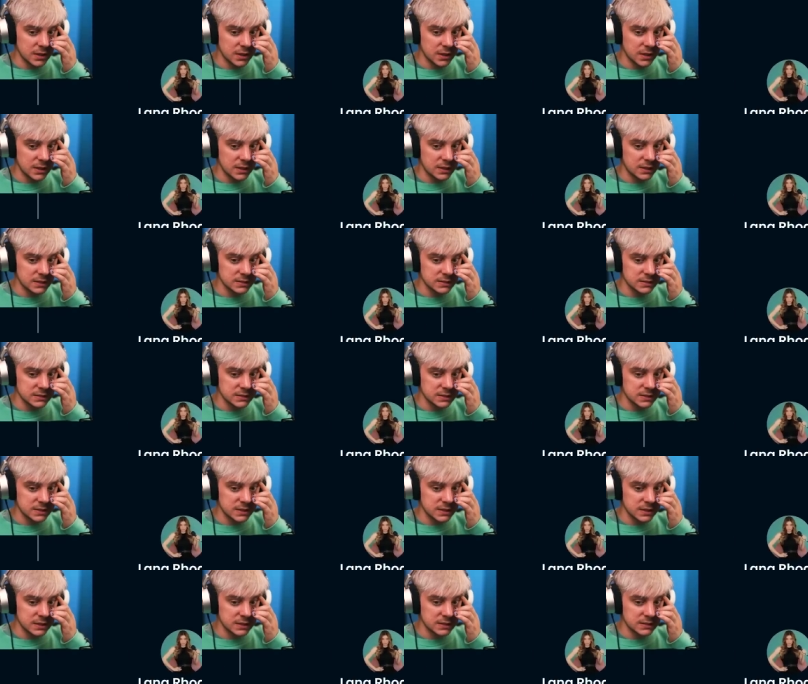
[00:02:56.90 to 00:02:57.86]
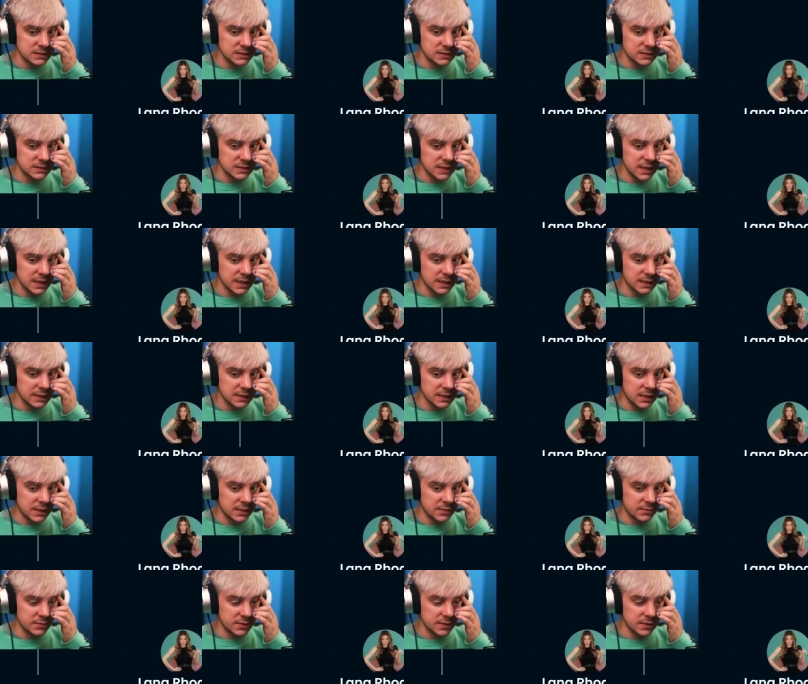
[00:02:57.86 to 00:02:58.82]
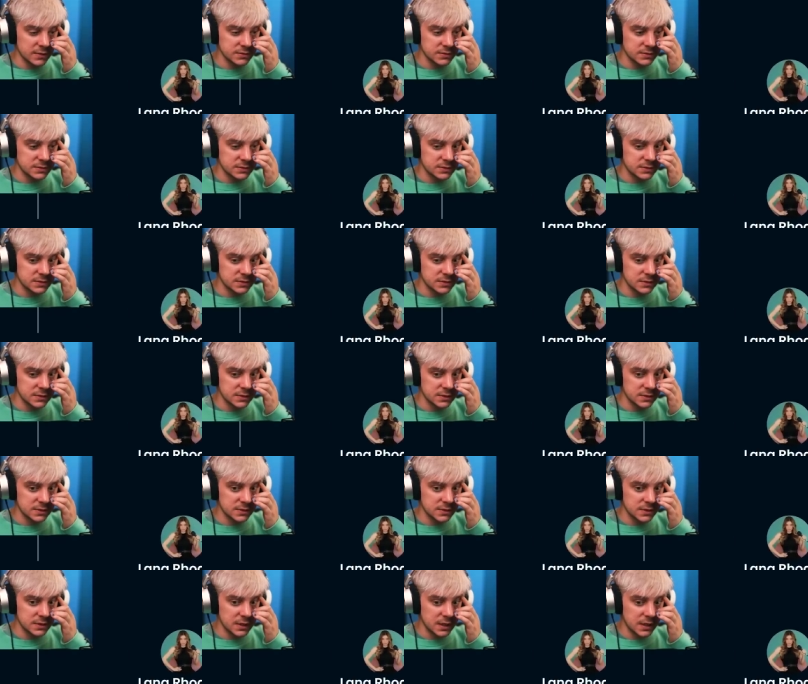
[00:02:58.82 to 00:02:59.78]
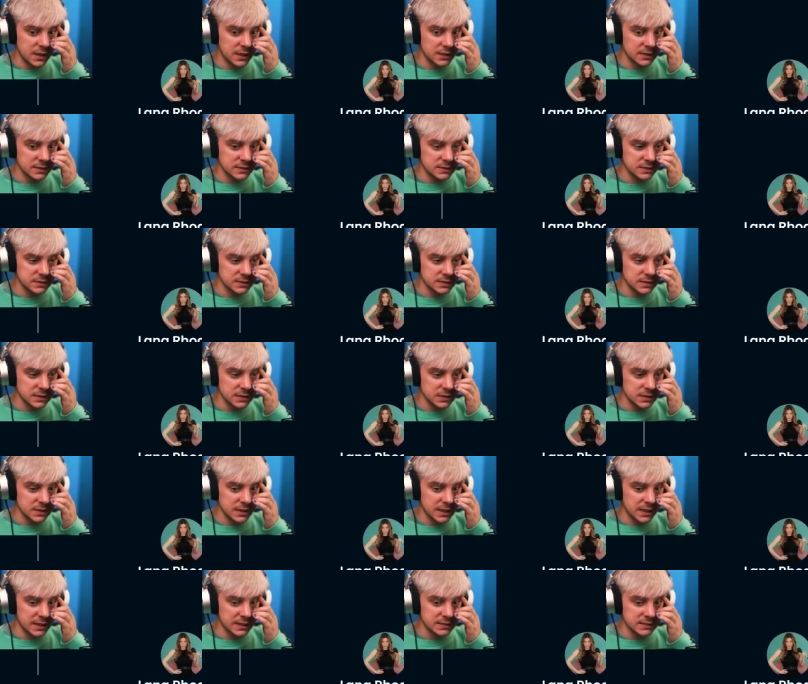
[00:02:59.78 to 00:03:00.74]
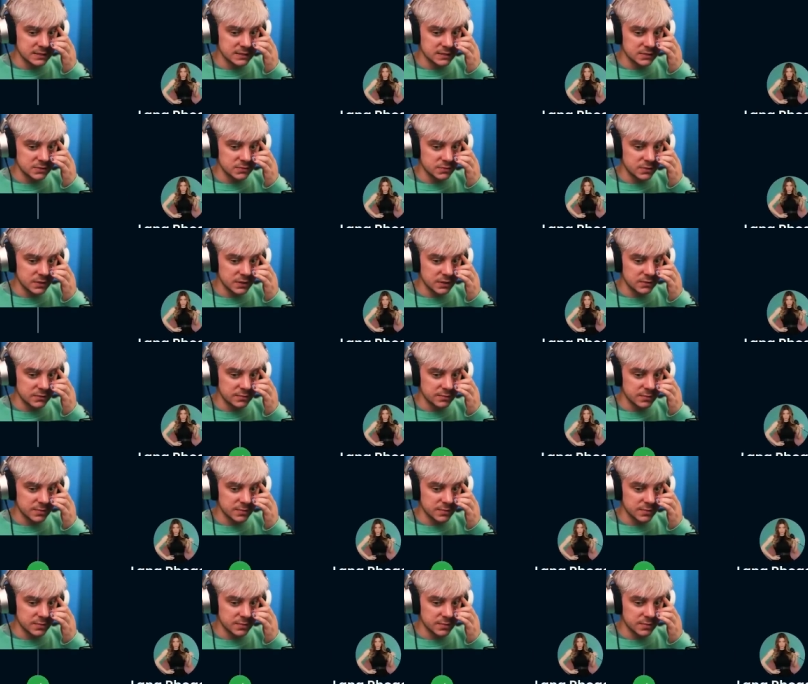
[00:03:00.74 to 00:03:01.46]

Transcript: It is insane. Lana Rhoades has less than 23